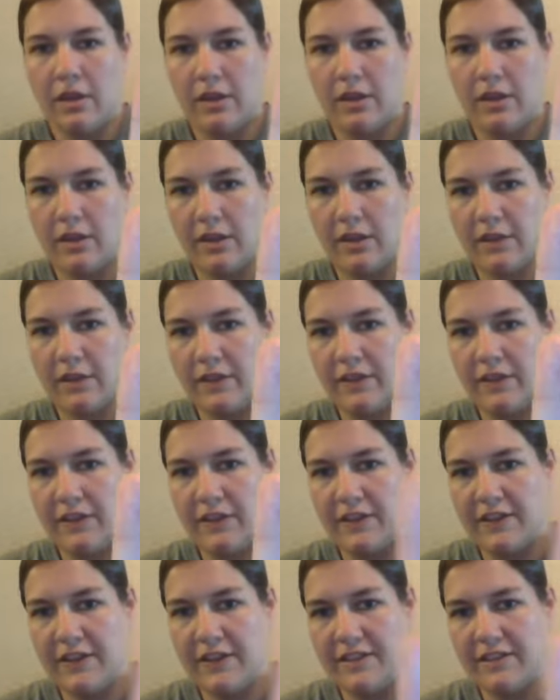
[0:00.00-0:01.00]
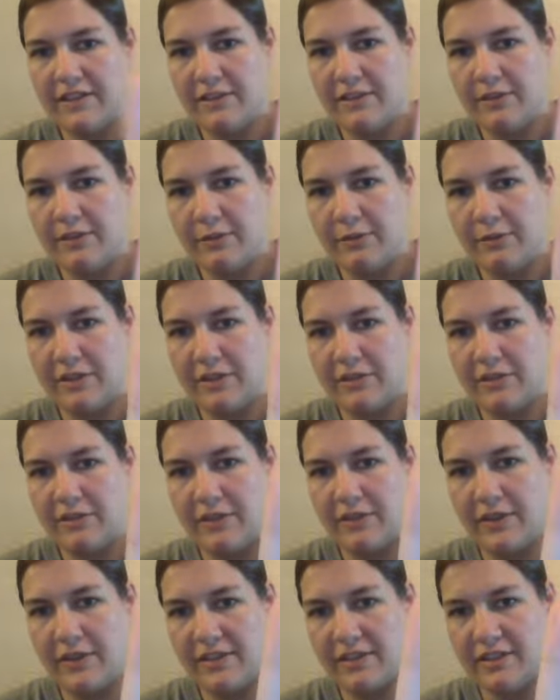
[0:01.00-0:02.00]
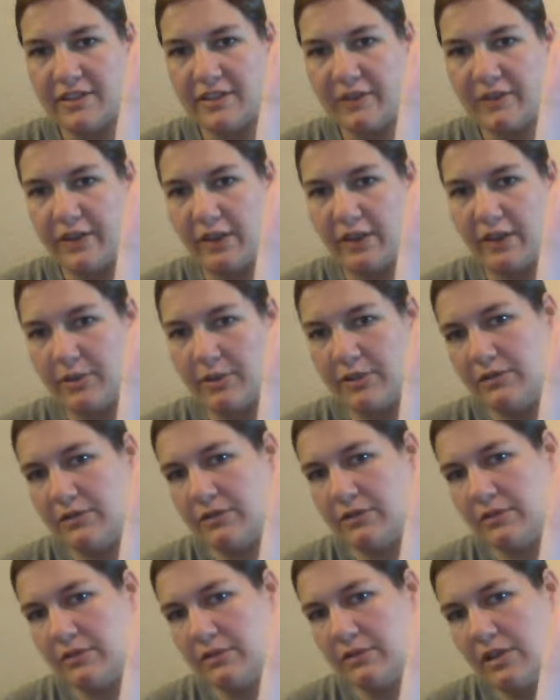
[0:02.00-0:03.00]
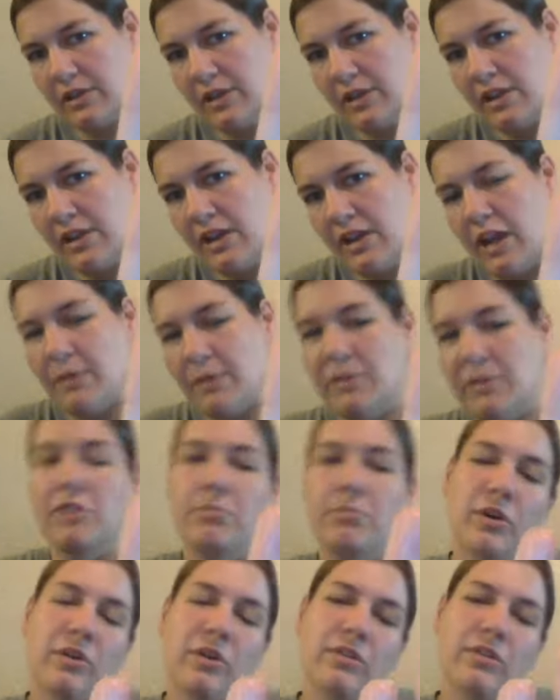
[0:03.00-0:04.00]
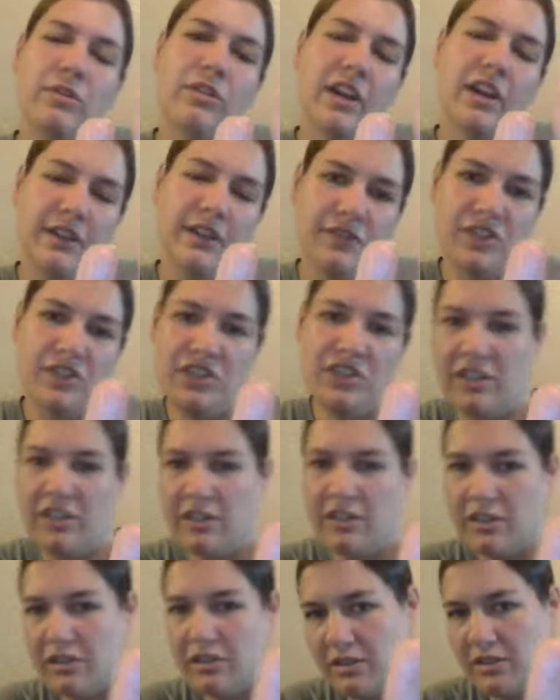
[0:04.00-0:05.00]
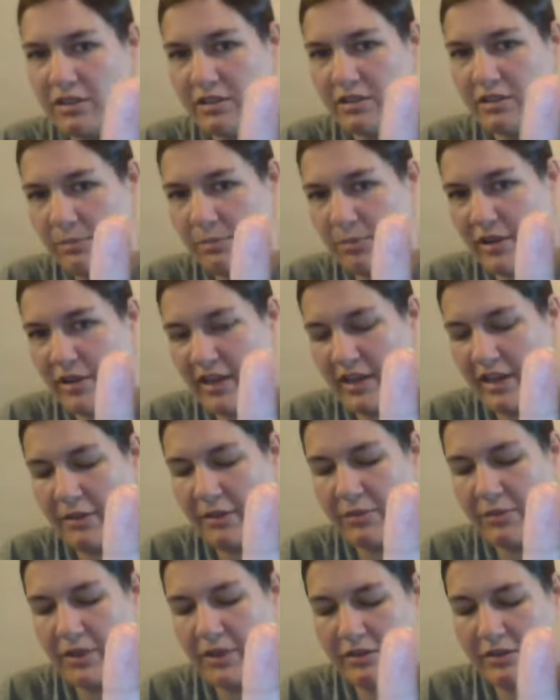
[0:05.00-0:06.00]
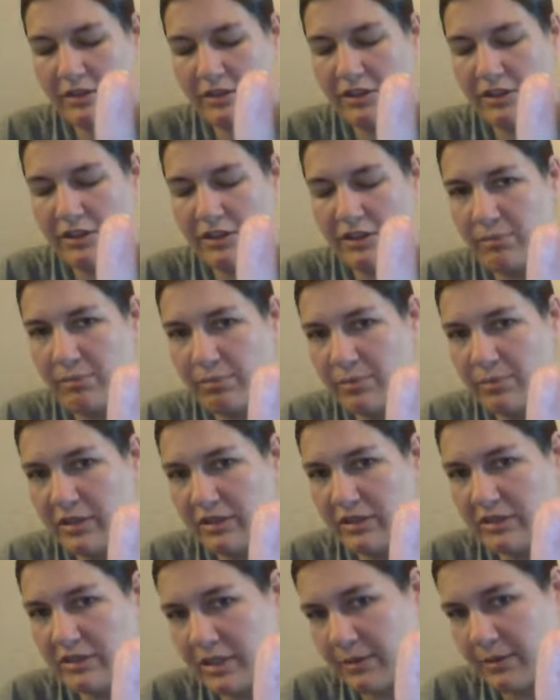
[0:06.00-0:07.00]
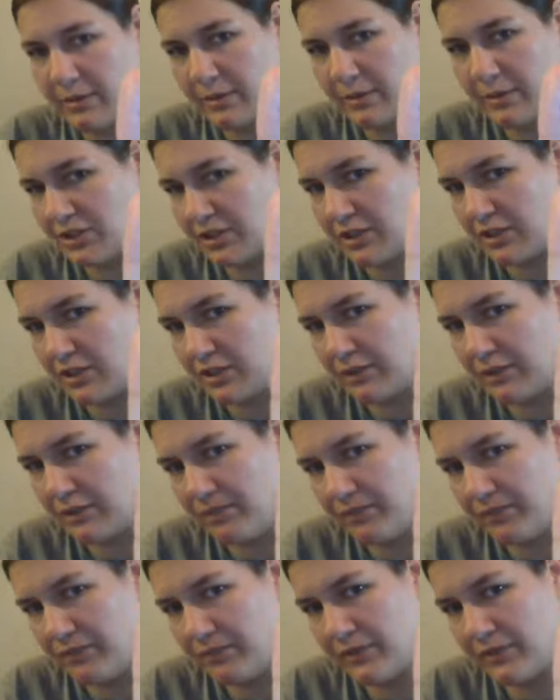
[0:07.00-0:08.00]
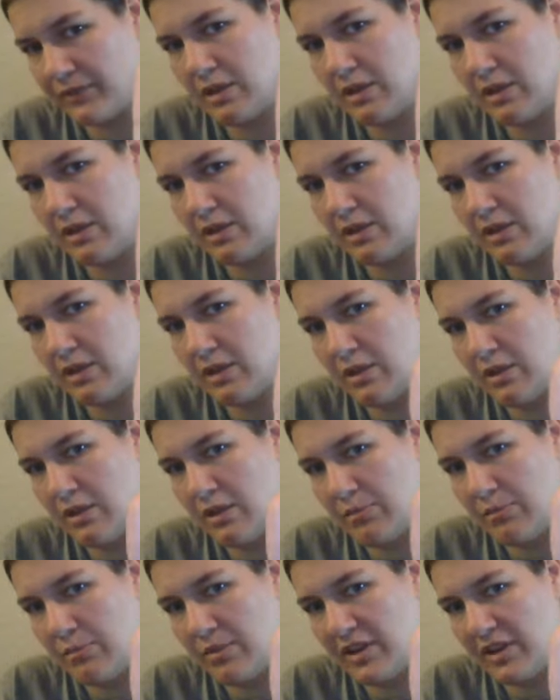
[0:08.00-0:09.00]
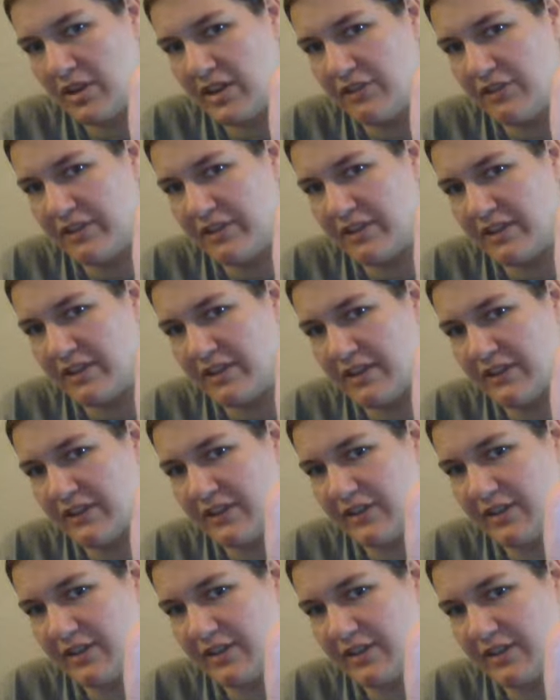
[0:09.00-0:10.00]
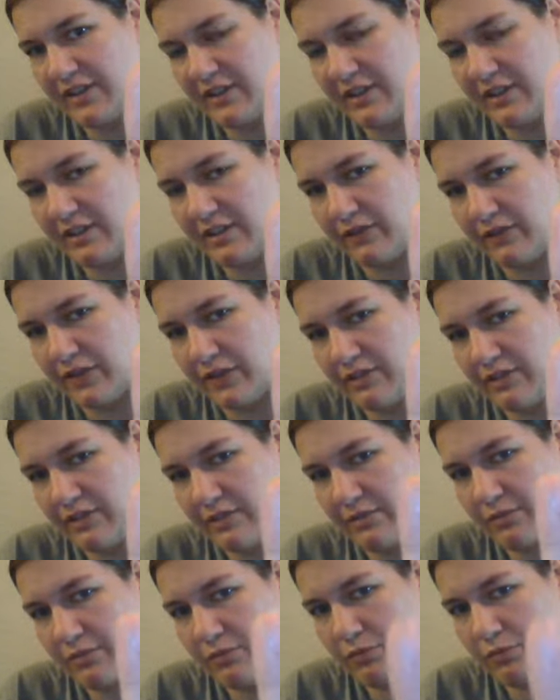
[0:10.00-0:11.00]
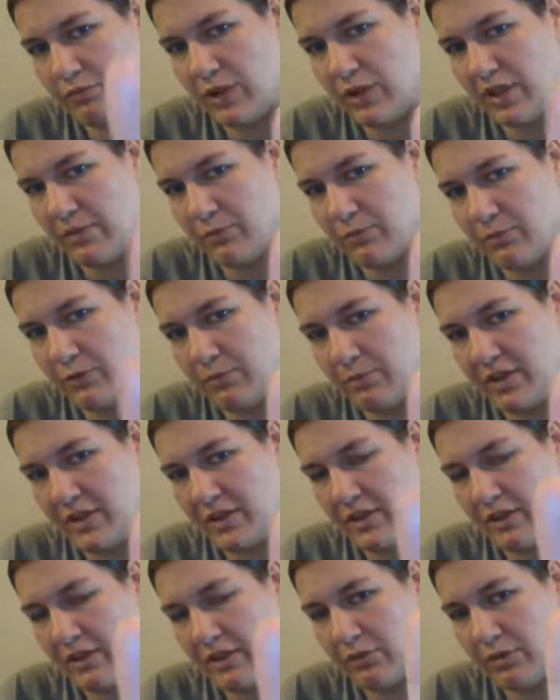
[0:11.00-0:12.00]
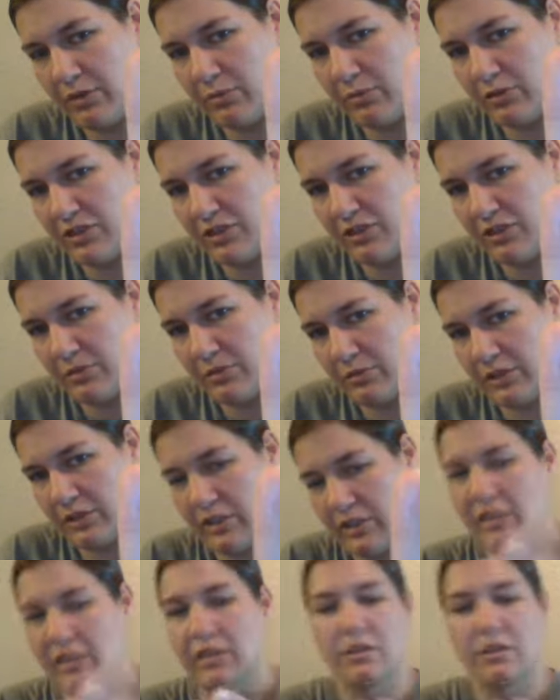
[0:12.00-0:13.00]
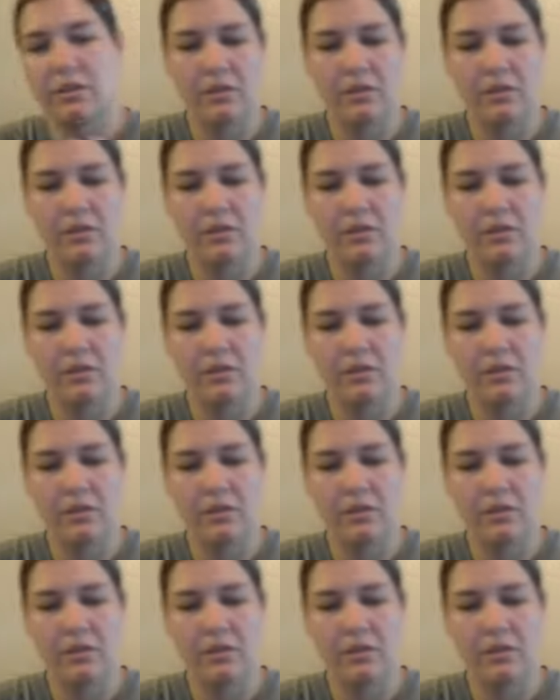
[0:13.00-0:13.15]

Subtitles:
and this is the real one, this is the fake one. I mean, they're both kind of sheer, but I mean, you could build it up, I'm sure. But you can definitely see the difference. Way more pink, way more shimmery,